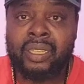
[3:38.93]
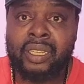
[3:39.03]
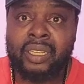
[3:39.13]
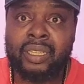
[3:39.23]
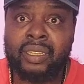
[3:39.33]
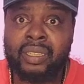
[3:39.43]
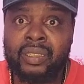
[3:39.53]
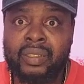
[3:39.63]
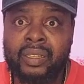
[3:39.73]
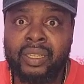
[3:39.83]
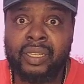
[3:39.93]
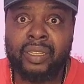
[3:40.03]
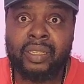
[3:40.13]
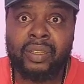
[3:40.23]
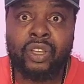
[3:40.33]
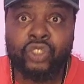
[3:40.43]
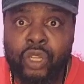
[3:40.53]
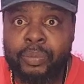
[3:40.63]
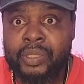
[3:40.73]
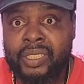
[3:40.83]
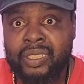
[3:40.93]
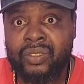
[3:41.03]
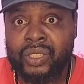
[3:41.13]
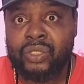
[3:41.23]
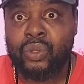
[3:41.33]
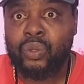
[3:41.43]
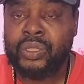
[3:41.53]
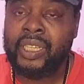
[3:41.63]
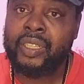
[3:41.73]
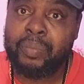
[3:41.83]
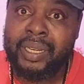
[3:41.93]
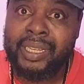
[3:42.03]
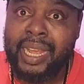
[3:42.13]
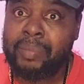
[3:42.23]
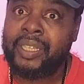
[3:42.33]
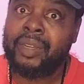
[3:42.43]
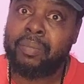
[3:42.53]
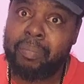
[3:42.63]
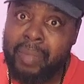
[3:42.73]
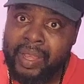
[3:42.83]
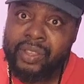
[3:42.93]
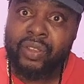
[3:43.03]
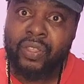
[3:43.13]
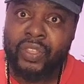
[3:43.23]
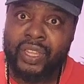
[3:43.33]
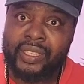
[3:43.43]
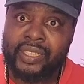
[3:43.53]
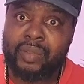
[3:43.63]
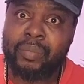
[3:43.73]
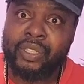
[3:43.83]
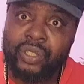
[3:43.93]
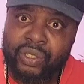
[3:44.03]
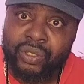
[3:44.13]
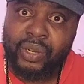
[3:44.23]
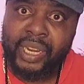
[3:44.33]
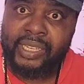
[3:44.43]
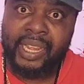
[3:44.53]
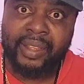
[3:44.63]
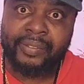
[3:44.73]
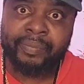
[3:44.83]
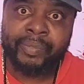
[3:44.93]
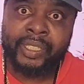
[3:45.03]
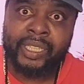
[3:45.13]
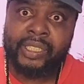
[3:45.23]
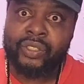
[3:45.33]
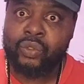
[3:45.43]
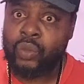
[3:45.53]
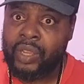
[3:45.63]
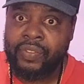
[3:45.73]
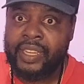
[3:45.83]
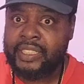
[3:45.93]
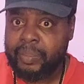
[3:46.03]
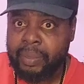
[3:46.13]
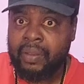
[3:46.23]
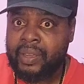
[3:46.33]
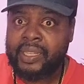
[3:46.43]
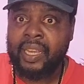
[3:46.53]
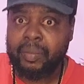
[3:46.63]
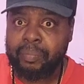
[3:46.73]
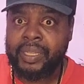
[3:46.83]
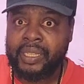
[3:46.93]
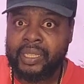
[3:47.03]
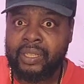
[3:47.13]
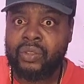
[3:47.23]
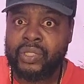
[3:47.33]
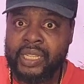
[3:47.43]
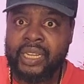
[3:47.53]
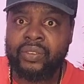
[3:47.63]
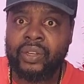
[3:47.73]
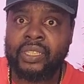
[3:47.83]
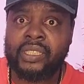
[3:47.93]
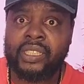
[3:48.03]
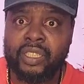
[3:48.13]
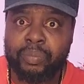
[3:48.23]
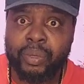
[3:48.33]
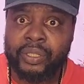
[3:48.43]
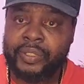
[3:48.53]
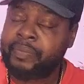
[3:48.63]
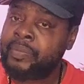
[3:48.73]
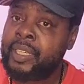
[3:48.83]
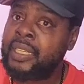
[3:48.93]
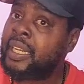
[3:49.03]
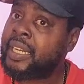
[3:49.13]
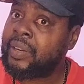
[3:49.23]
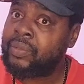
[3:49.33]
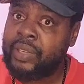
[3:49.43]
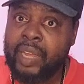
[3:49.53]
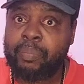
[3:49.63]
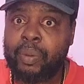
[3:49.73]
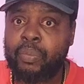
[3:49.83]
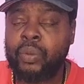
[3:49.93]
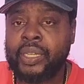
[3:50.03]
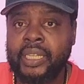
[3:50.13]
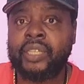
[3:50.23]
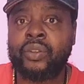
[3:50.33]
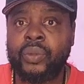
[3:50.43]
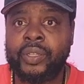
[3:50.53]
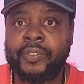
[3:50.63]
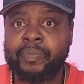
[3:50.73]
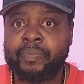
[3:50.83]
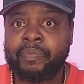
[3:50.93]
the autopsy result and the burial. I mean, the major thing, the major cry now is, whoever is the power that be concerning releasing the body, let them wrap up what they're doing